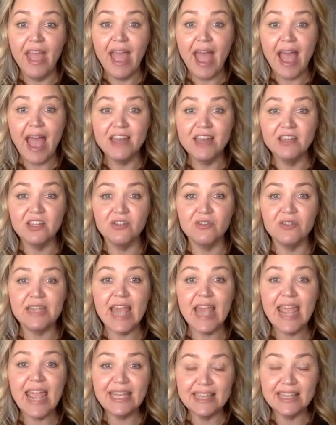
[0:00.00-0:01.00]
and to
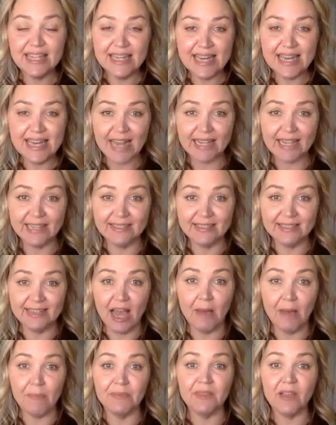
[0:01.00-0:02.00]
take the next
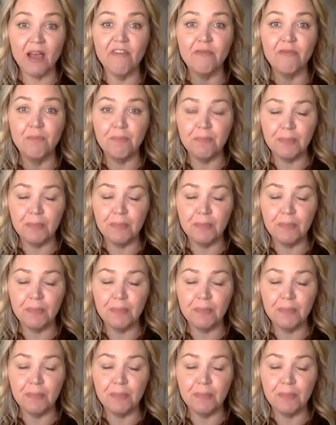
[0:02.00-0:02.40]
steps of